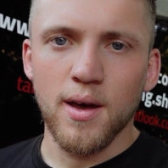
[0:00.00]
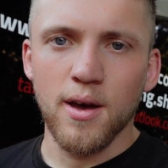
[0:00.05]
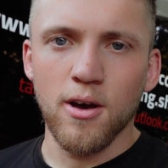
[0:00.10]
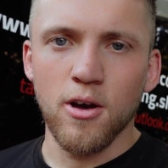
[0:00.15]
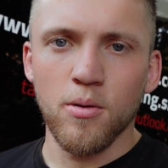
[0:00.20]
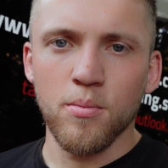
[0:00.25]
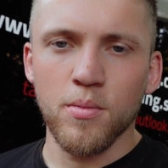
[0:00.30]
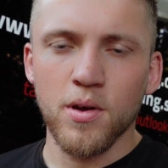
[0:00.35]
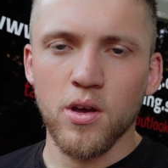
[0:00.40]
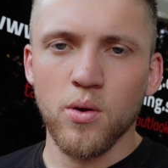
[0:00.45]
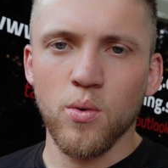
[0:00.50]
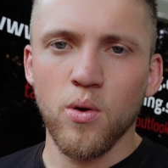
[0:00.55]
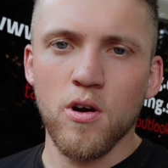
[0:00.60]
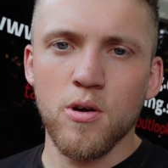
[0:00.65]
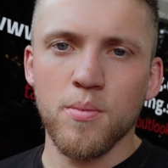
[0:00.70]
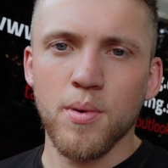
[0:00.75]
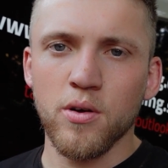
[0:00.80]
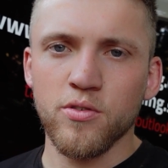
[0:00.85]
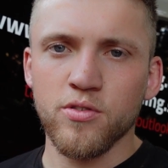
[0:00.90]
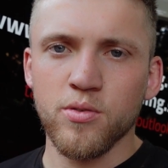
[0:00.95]
inquire
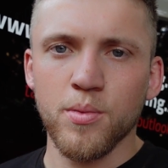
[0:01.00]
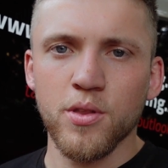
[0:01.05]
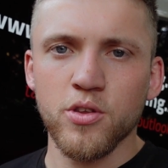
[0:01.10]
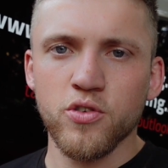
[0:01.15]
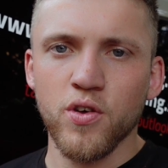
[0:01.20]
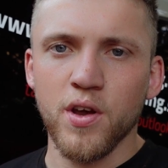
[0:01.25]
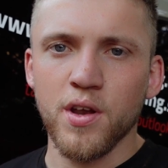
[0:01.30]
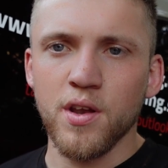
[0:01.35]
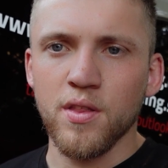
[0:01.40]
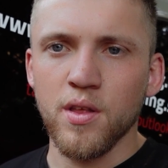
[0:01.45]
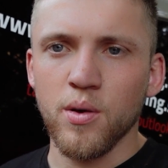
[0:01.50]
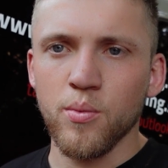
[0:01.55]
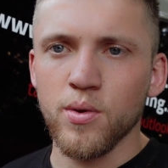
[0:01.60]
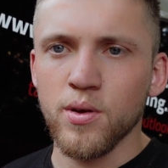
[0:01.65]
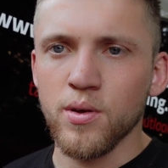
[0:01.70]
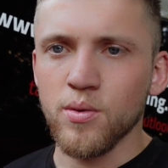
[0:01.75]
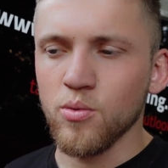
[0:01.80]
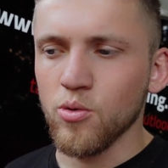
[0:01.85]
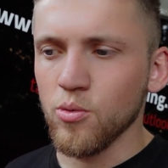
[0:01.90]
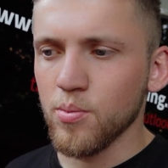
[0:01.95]
about some of the training that
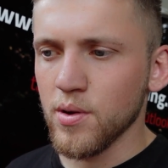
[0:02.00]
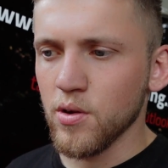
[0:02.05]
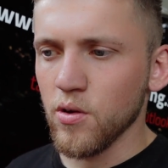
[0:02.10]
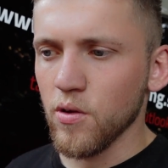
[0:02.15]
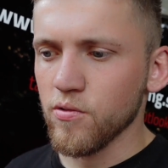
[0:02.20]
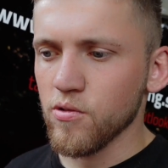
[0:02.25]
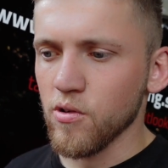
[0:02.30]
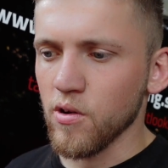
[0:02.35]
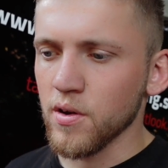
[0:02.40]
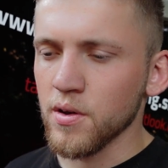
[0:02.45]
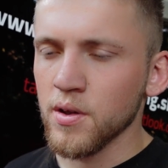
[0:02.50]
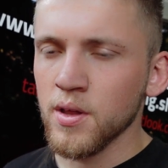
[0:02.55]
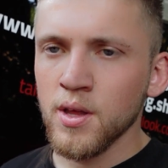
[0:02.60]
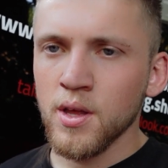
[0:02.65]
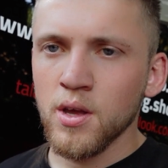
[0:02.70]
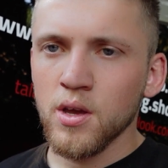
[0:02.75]
we will be offering.